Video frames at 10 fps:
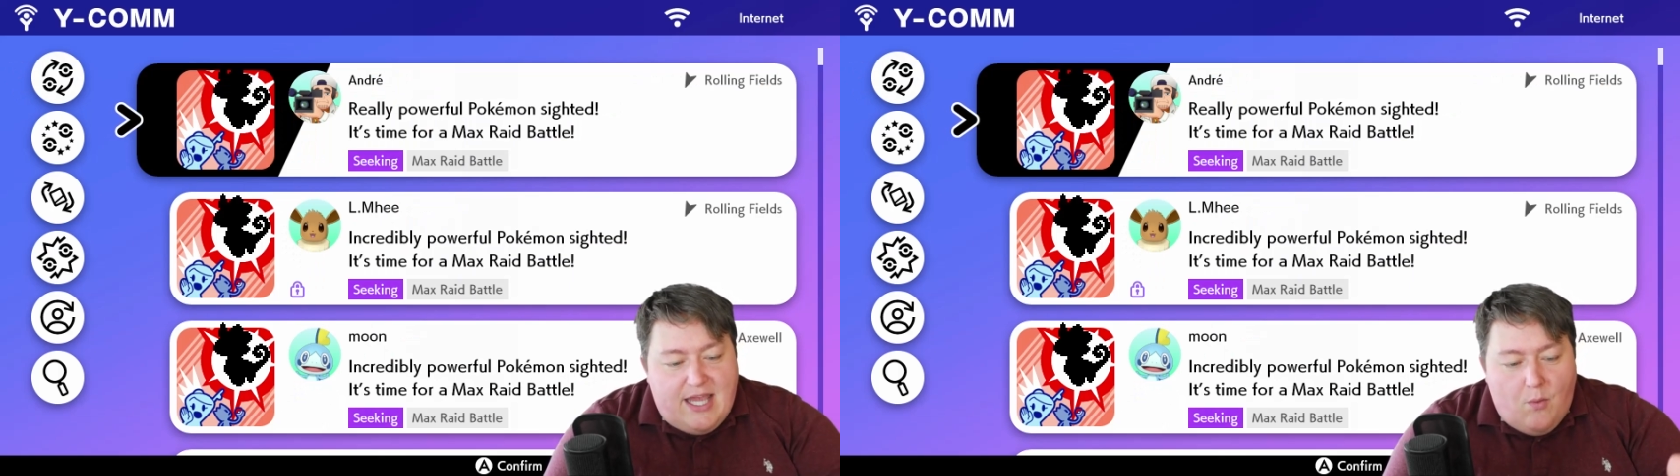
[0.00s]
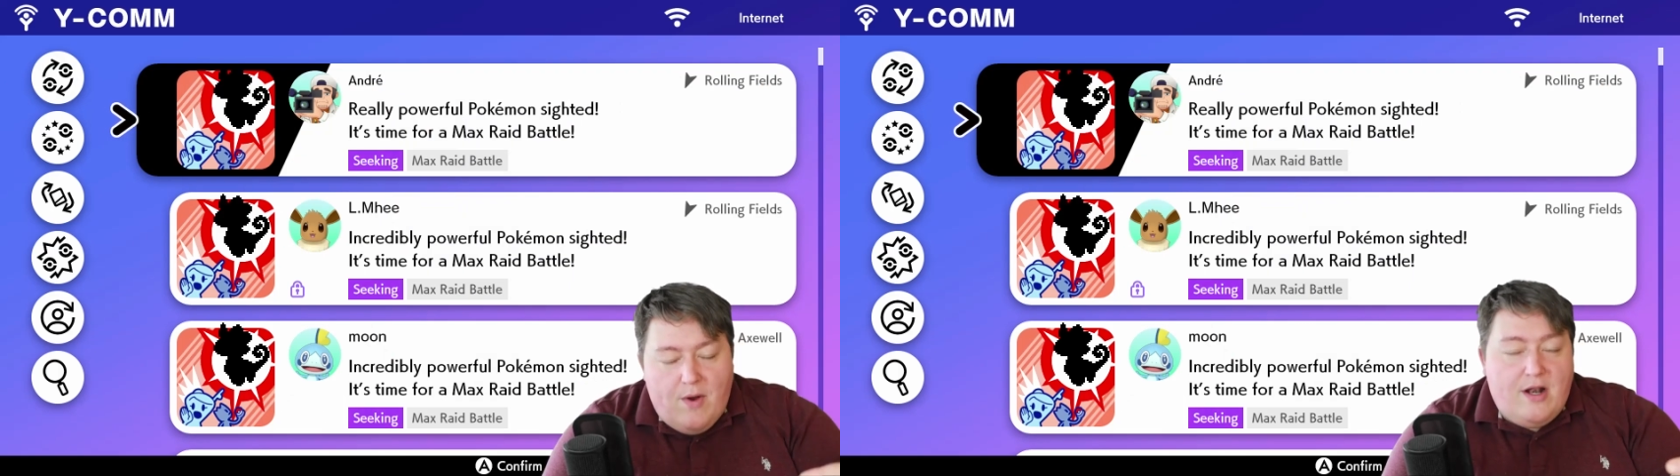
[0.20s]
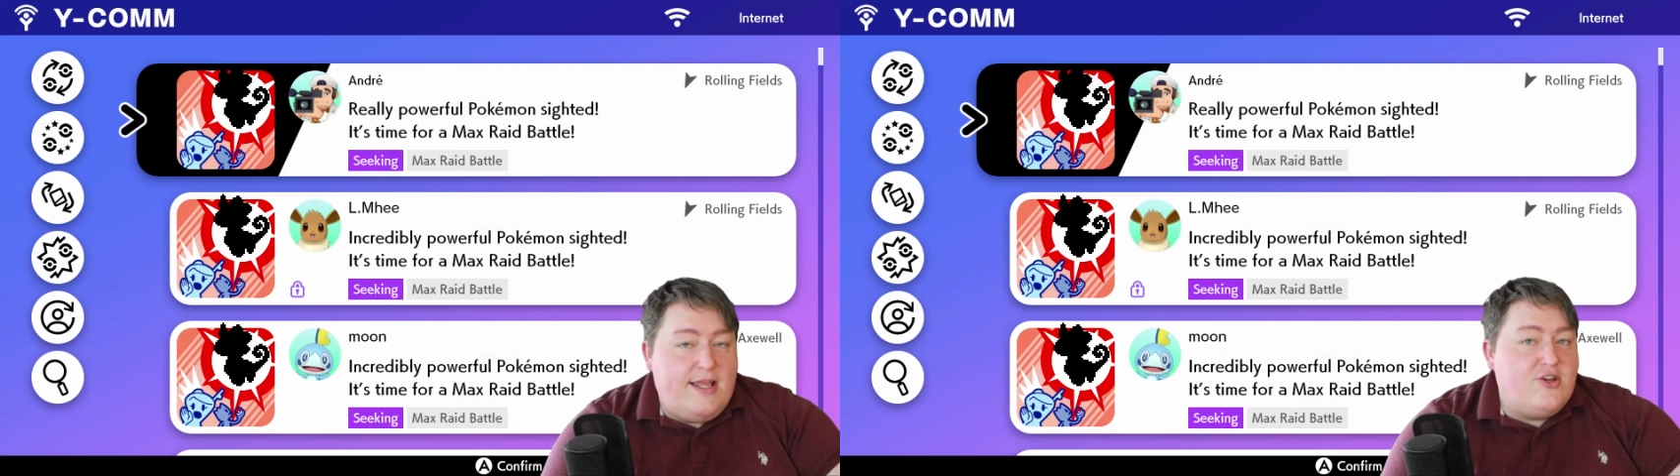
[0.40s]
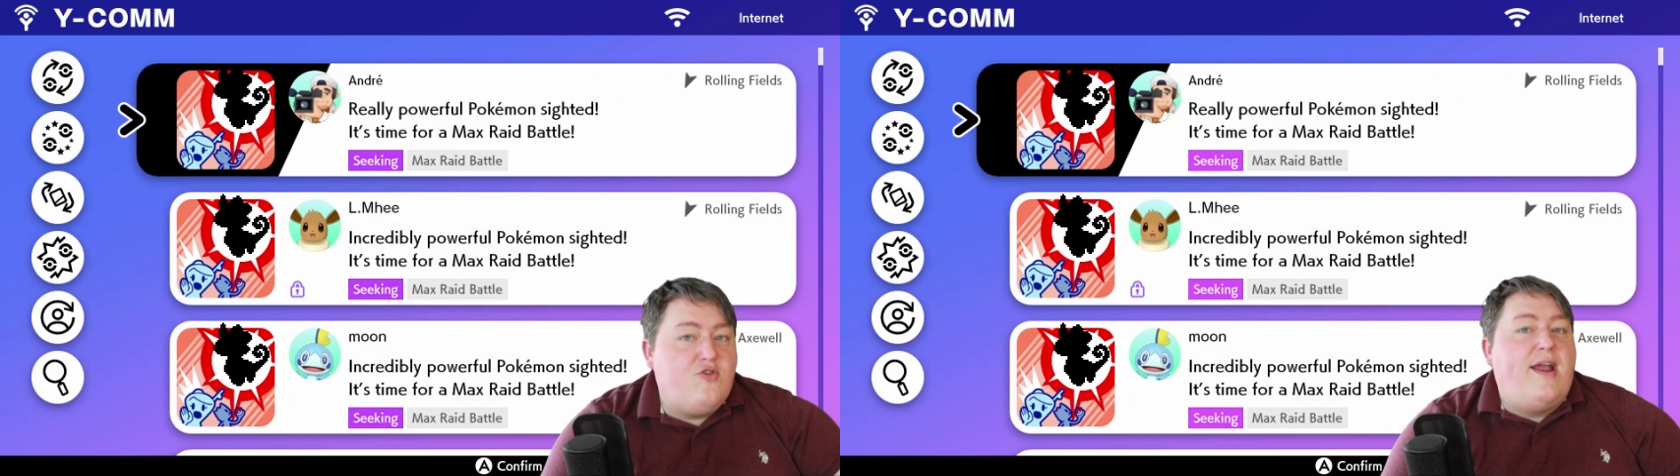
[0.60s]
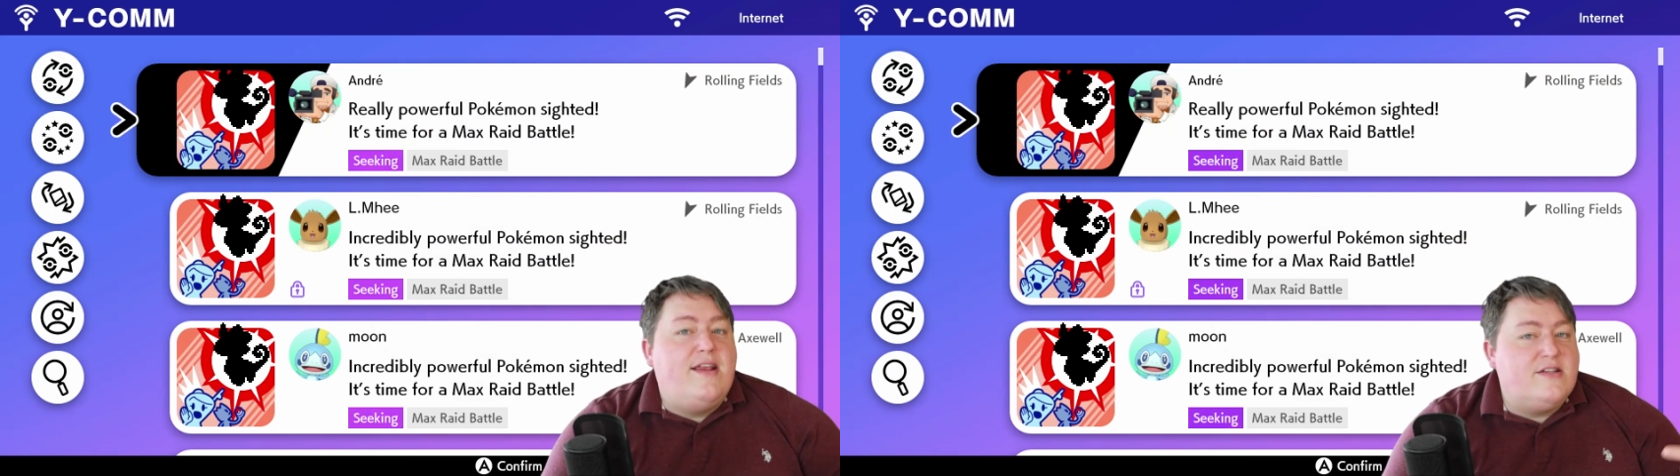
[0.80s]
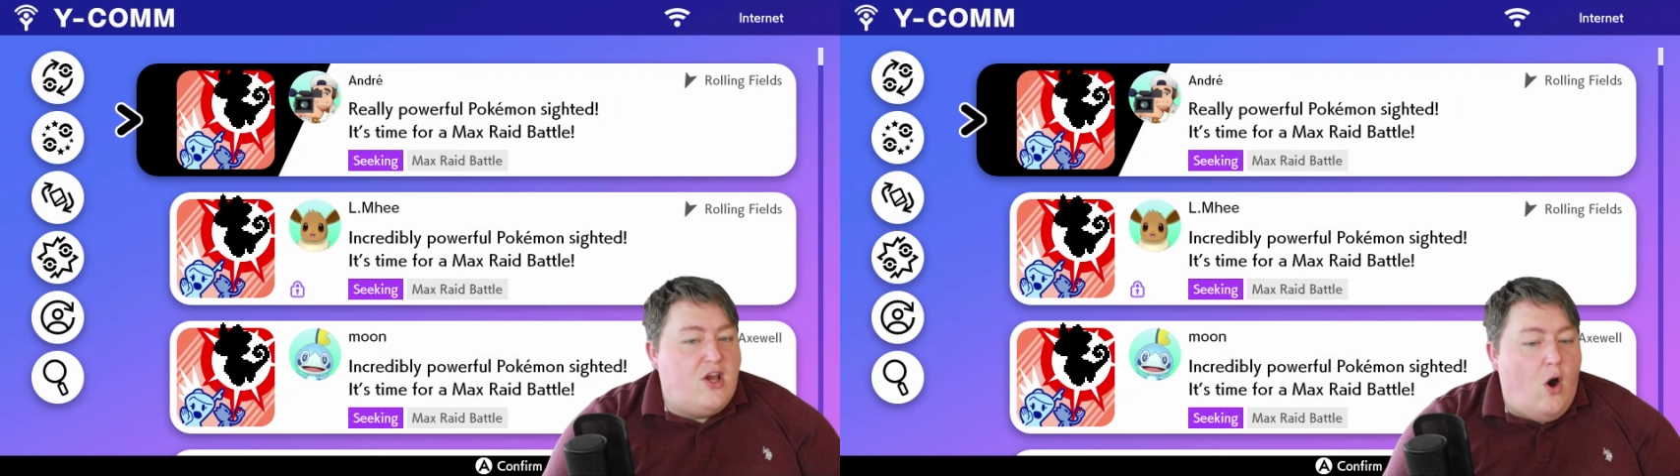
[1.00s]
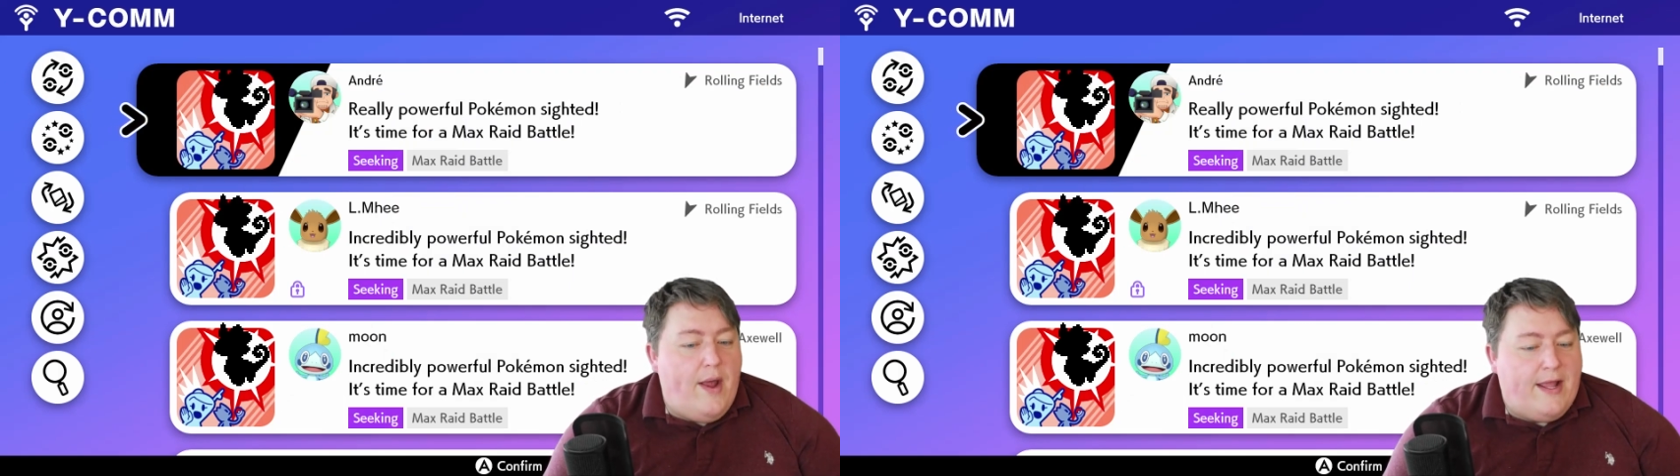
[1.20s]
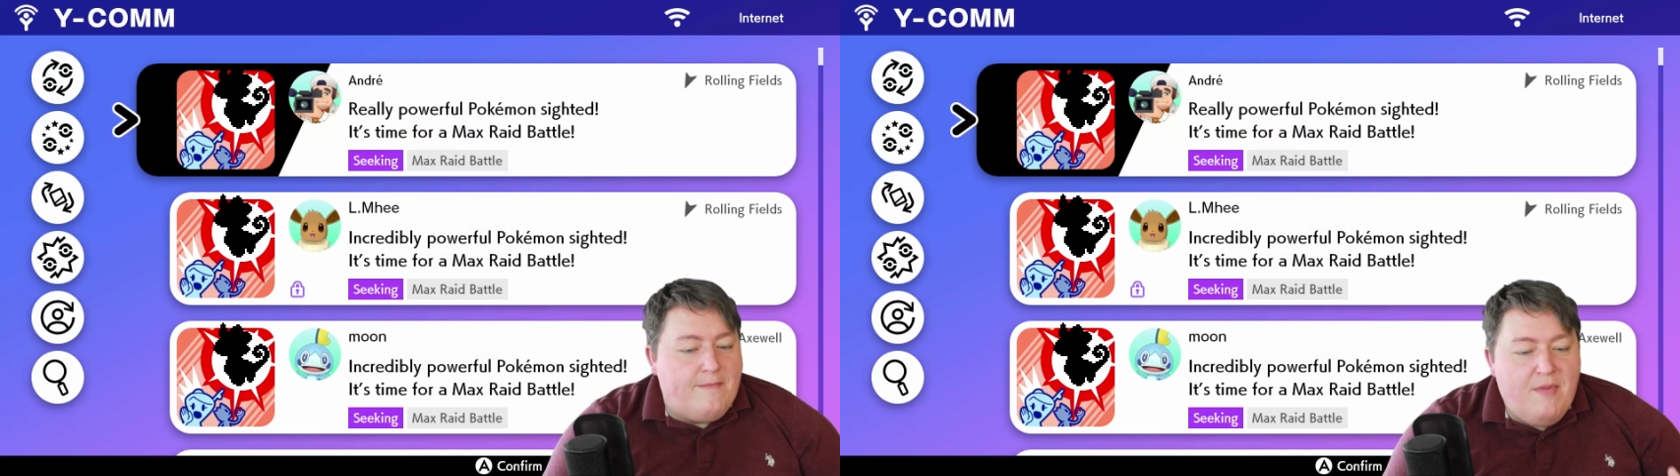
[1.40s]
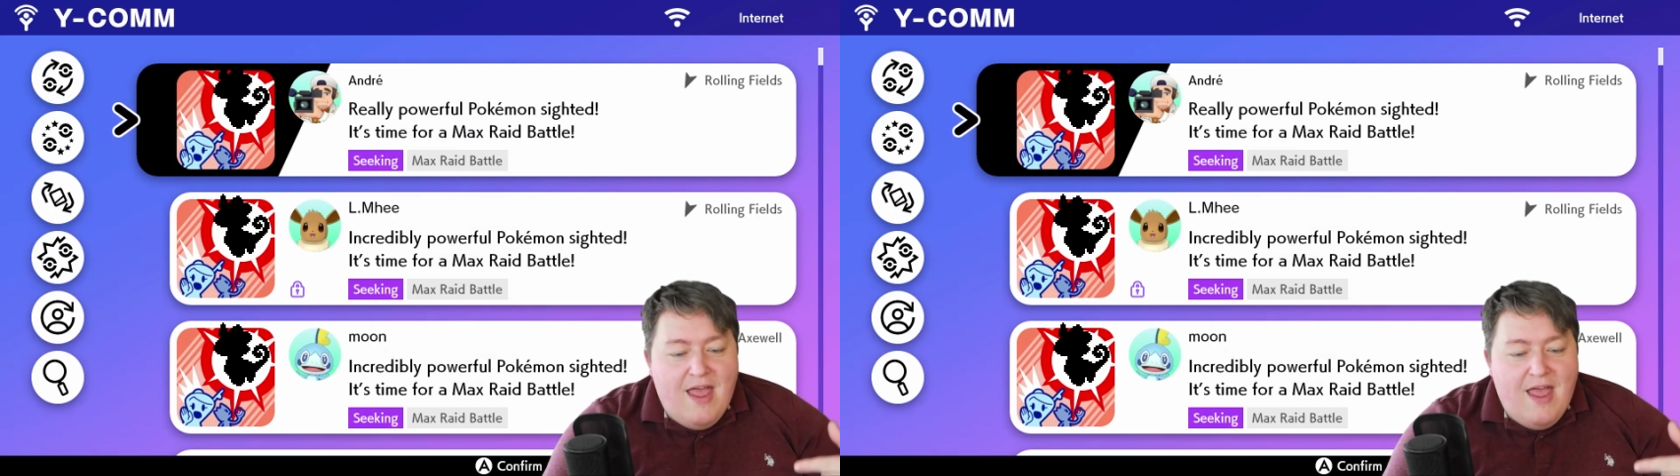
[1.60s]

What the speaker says: when a link trade is going,